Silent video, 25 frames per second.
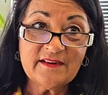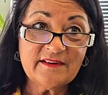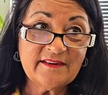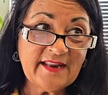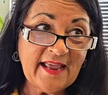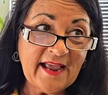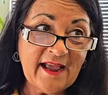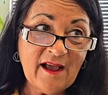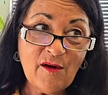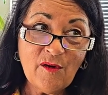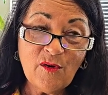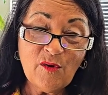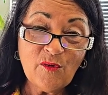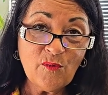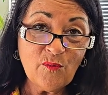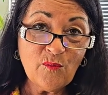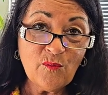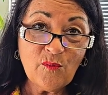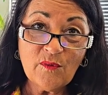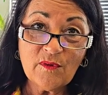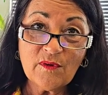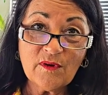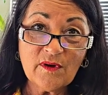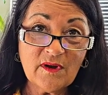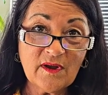
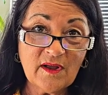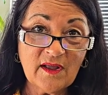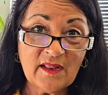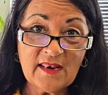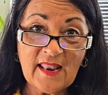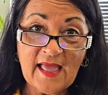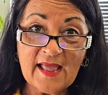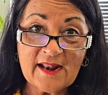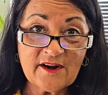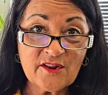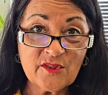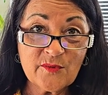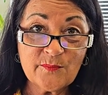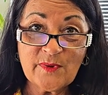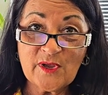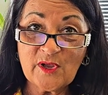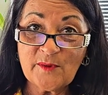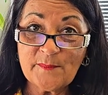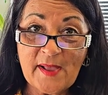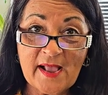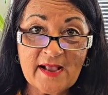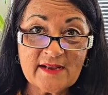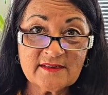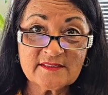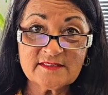Now, a lot of the
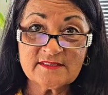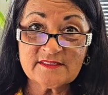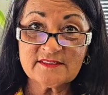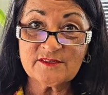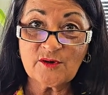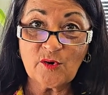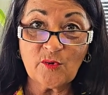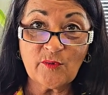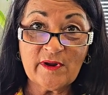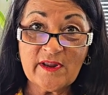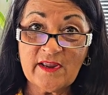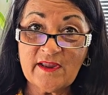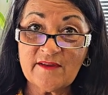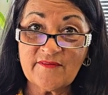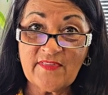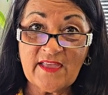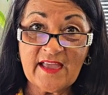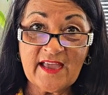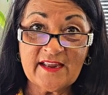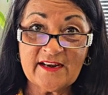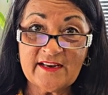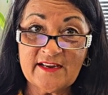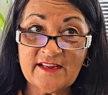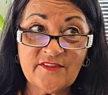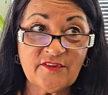mailboxes don't have
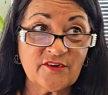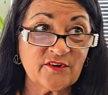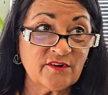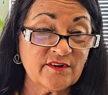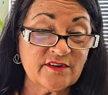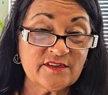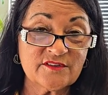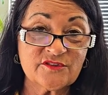that either.